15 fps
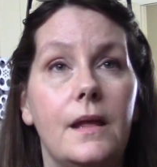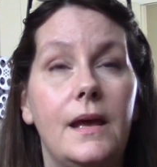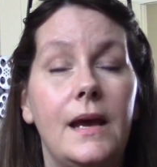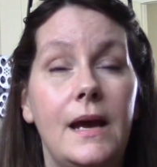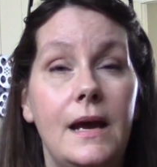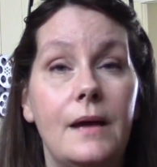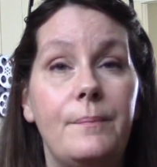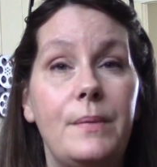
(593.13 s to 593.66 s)

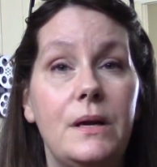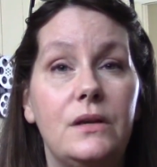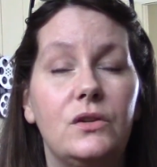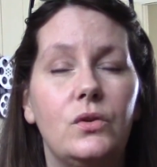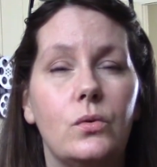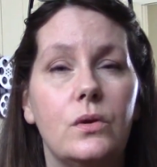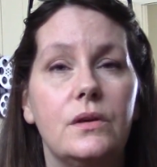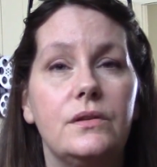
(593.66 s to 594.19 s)
camping
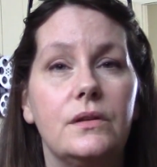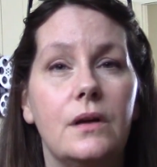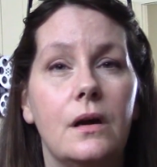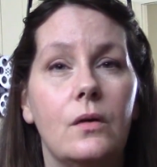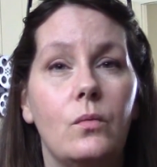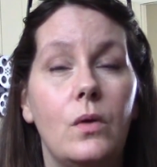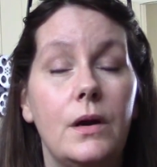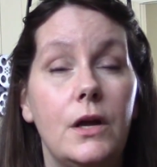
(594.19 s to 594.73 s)
stores
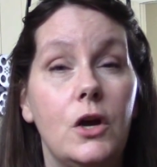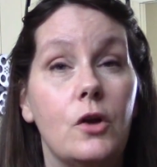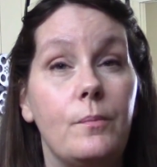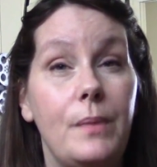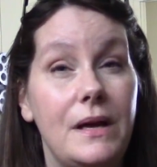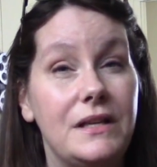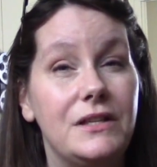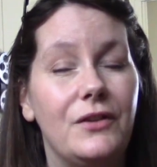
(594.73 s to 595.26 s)
are one of your
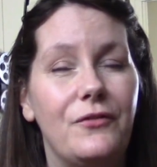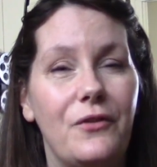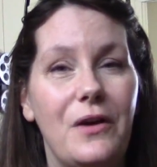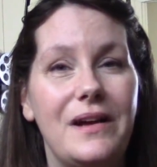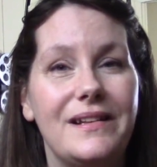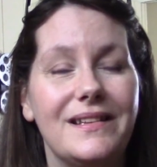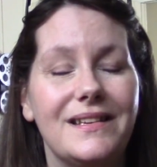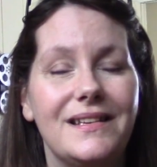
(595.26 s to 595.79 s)
best
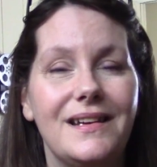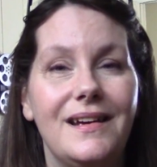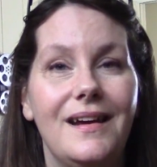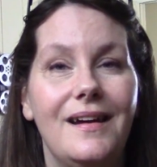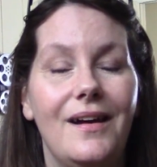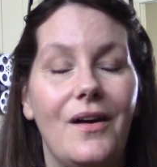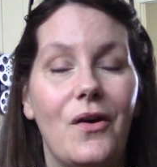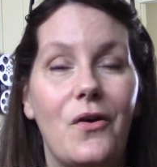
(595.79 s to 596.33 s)
friends,
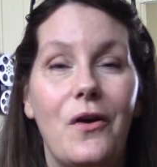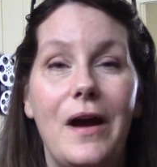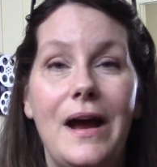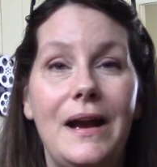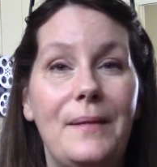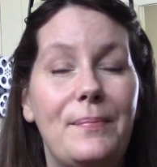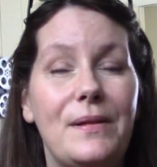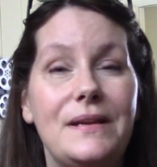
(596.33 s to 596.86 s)
or
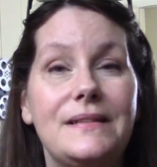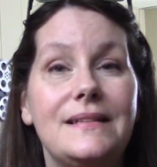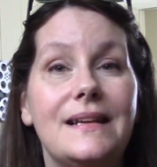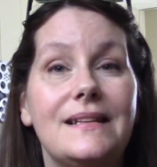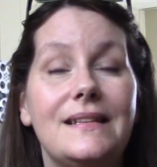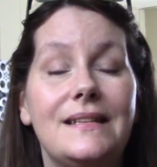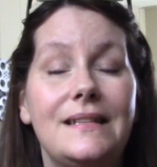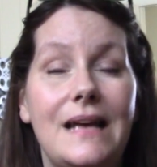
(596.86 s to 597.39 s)
any place
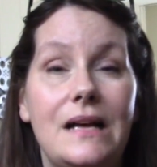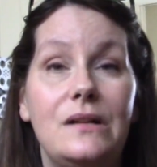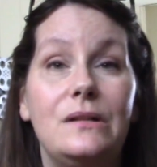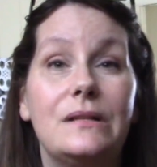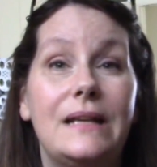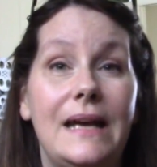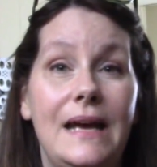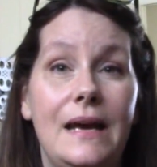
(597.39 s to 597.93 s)
that
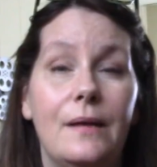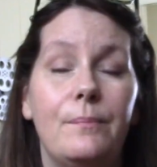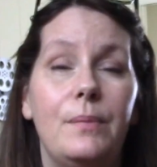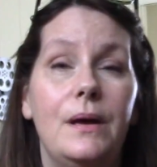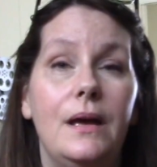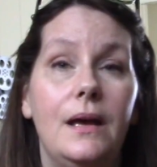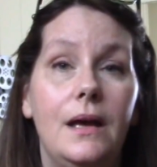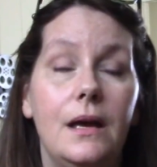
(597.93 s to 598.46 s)
sells
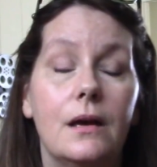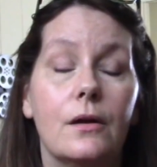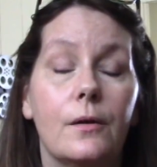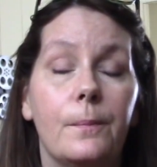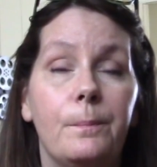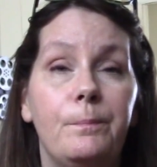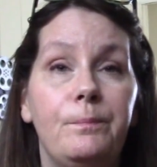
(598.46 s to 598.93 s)
camping gear.